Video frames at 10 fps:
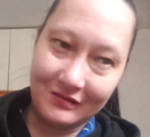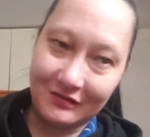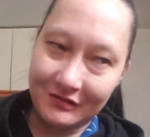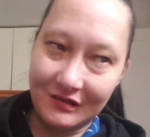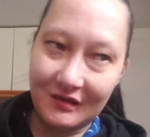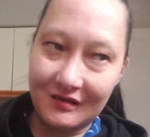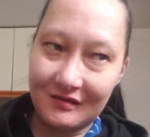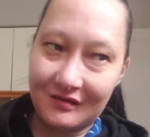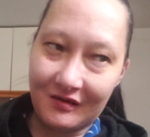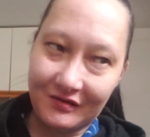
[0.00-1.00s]

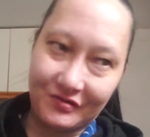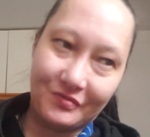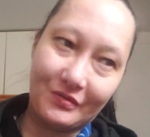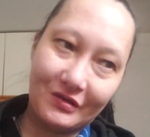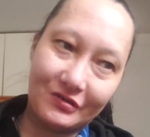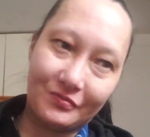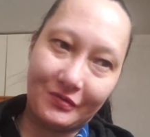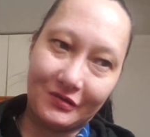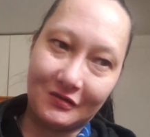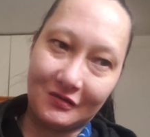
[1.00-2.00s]
Cleaning, not so much,
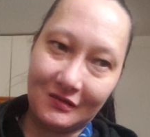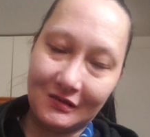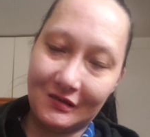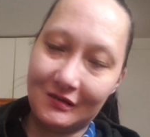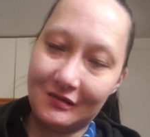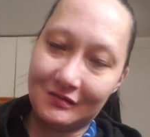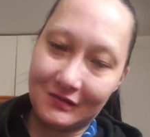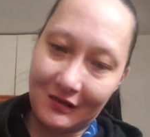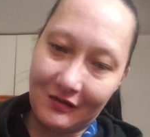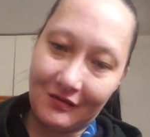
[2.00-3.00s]
but the cooking,
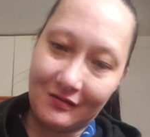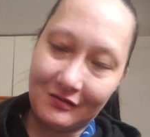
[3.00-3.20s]
yeah.